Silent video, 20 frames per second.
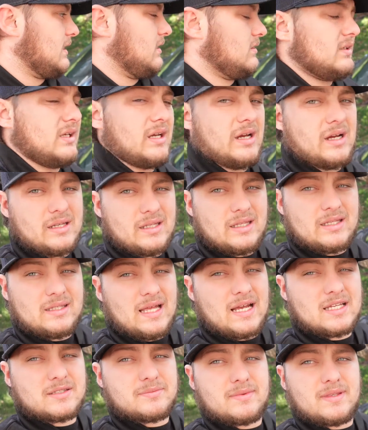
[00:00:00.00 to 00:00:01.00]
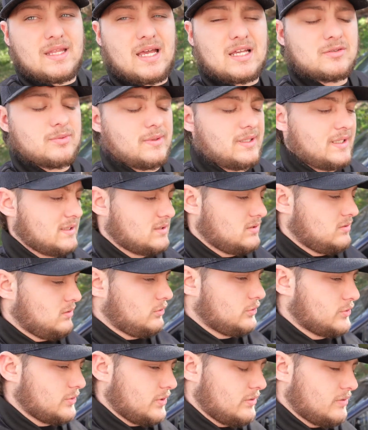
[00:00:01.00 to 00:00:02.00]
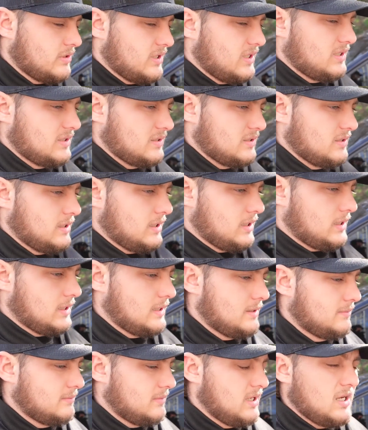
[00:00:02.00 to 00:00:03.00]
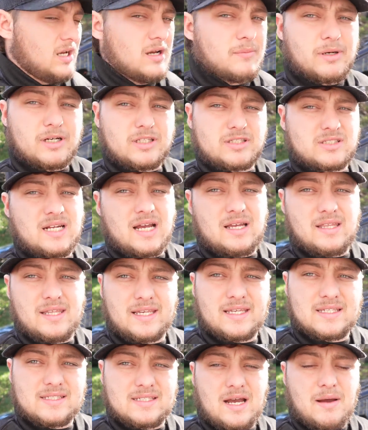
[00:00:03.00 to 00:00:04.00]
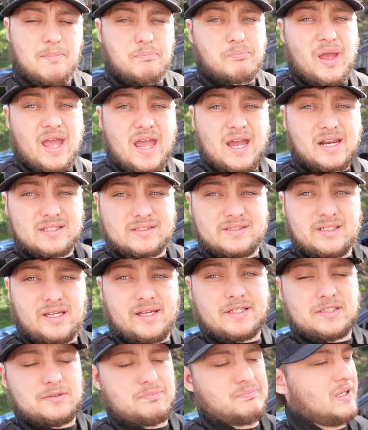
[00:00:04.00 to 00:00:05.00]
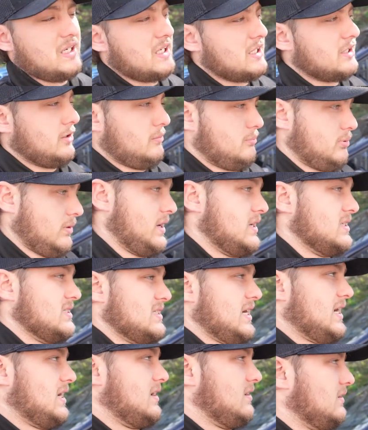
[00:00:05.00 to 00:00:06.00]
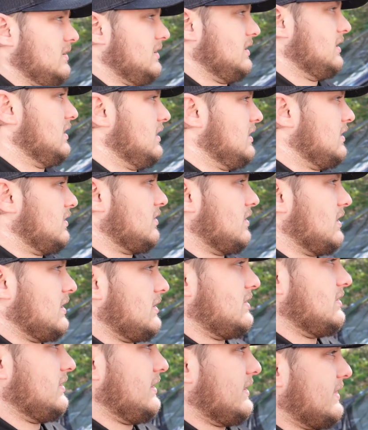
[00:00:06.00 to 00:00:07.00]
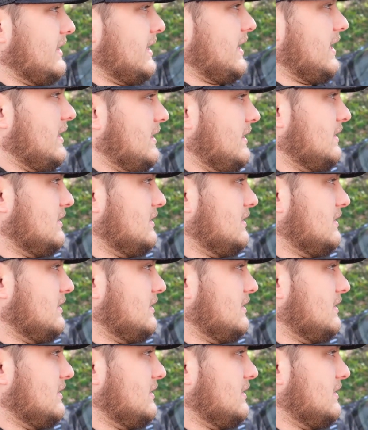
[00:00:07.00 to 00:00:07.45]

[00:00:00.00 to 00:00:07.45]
yeah, that's when it gets a little droney. But it's not bad. It's not like it's beating your brains out or anything like that.